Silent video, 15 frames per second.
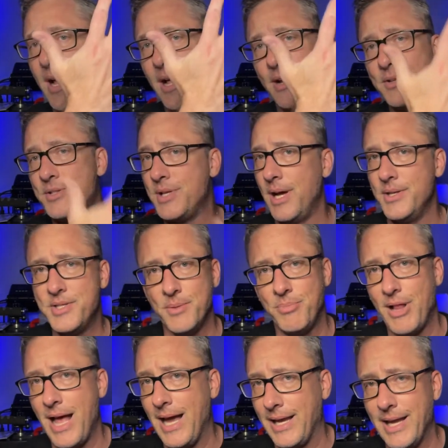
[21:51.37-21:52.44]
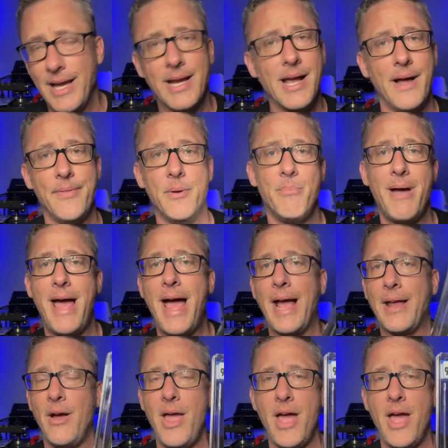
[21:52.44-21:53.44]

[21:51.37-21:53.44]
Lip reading: There's tons of black ink on the back.